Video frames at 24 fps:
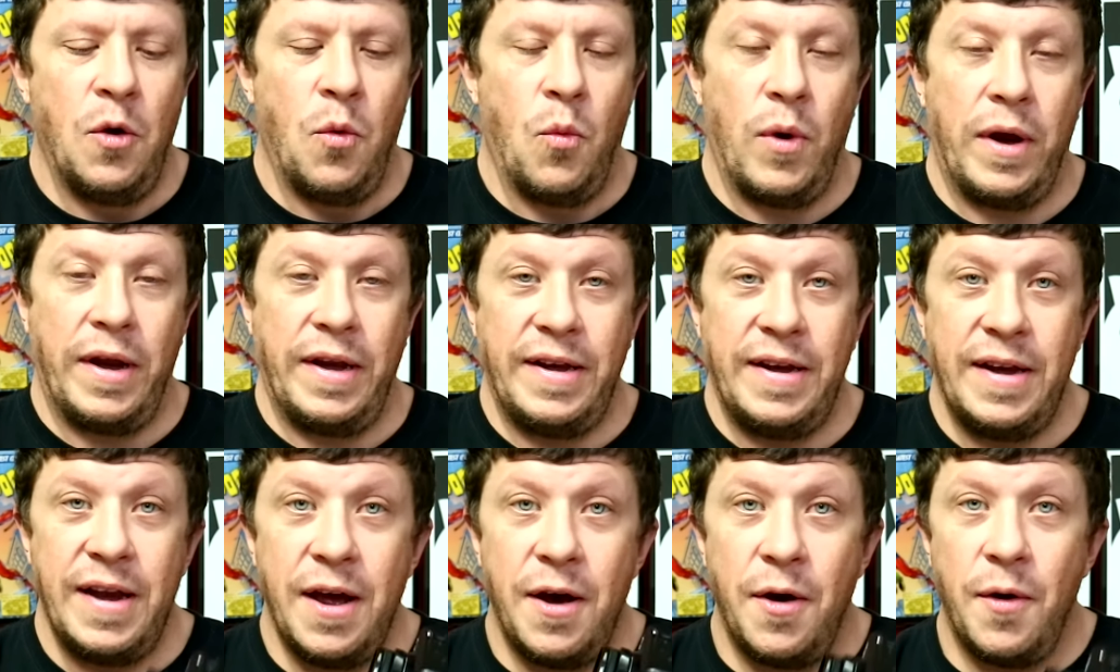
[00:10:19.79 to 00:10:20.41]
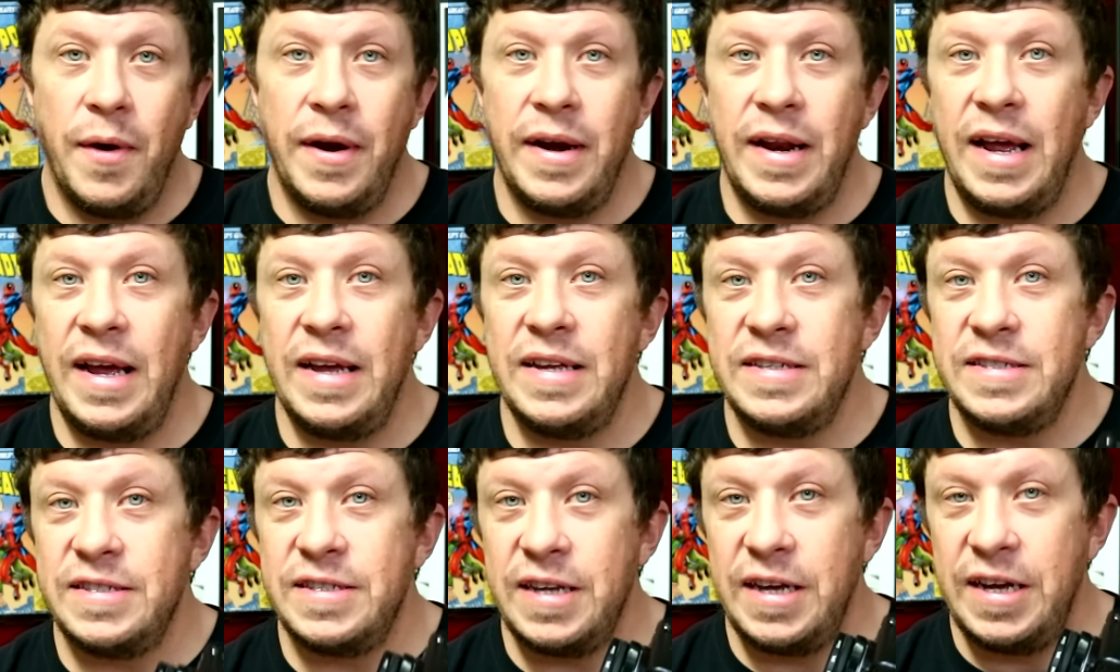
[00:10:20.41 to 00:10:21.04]
We know it
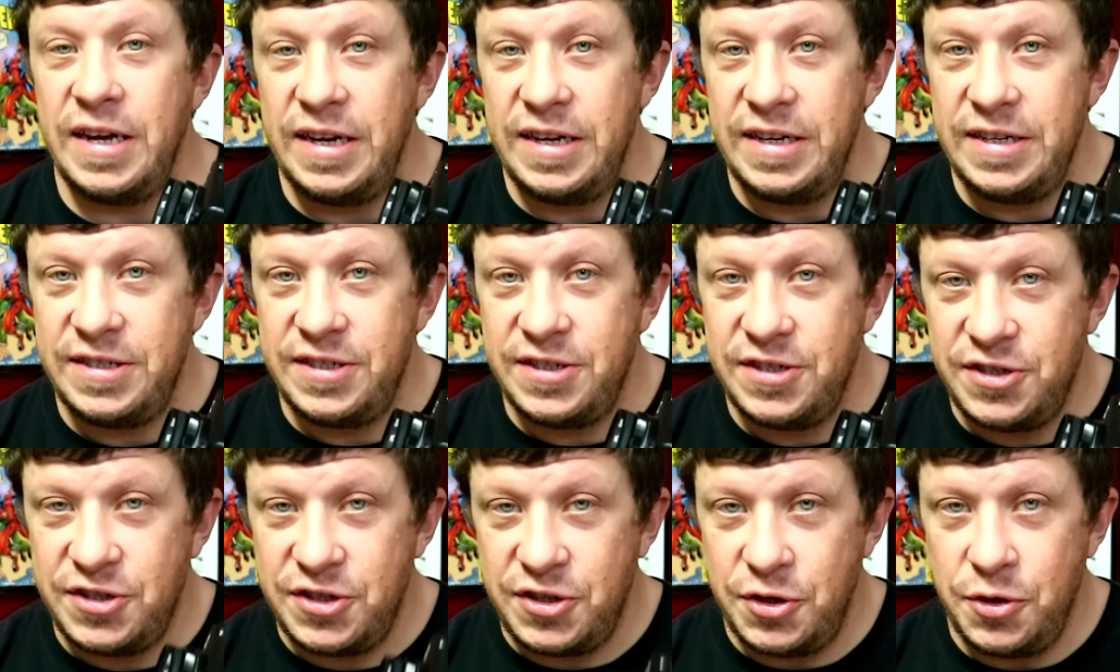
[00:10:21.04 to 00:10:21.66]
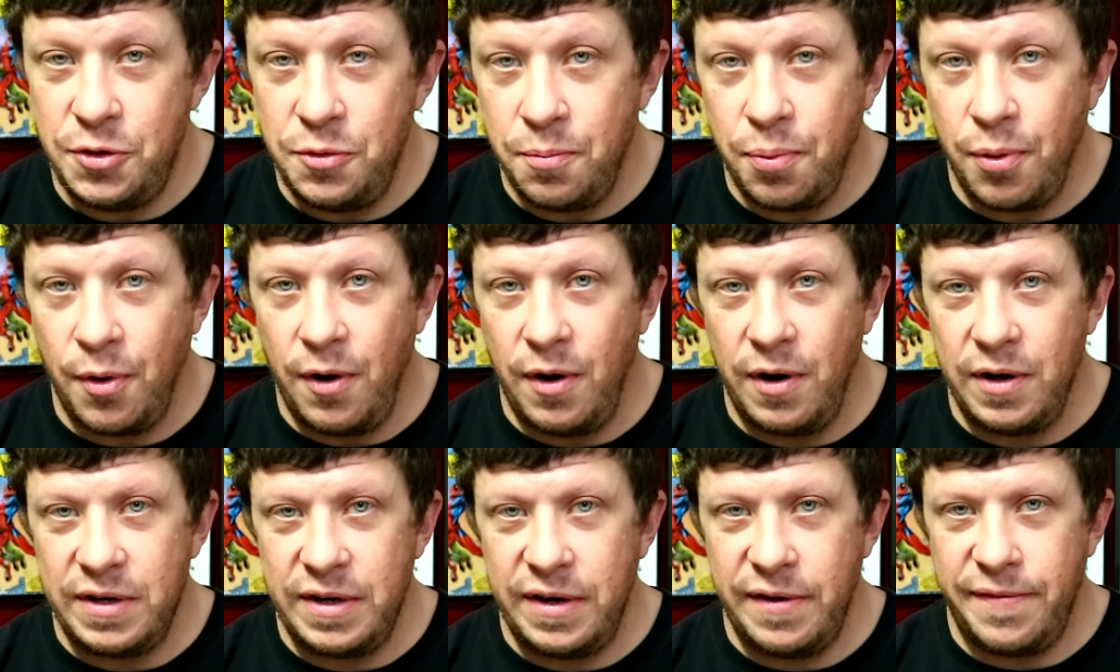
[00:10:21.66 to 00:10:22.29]
has a
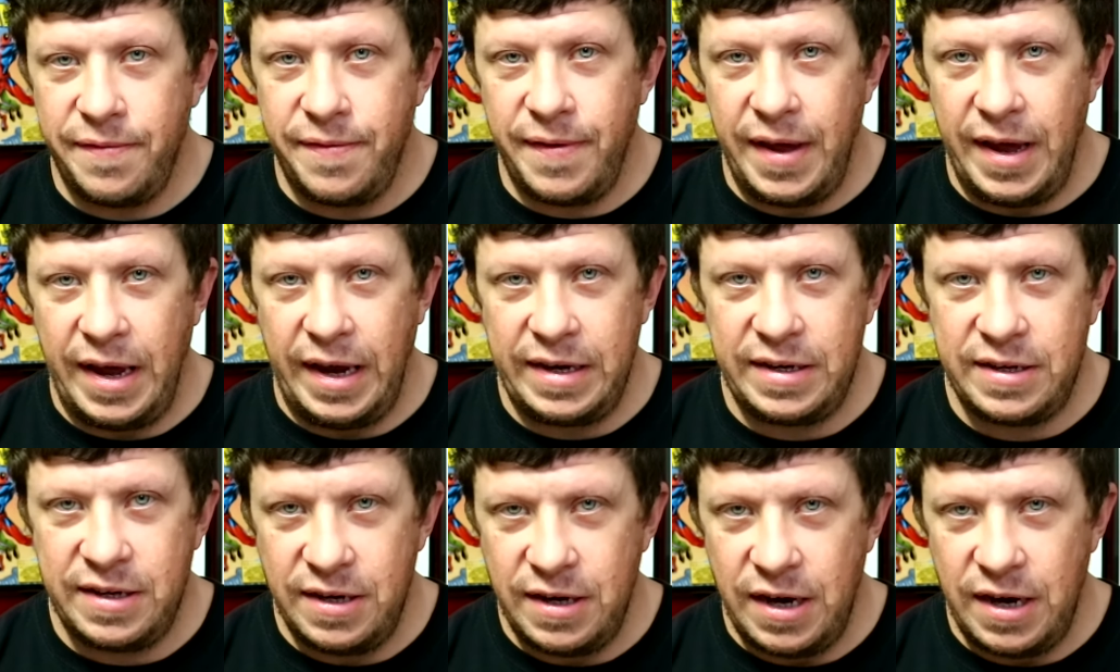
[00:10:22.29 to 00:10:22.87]
two-pronged effect.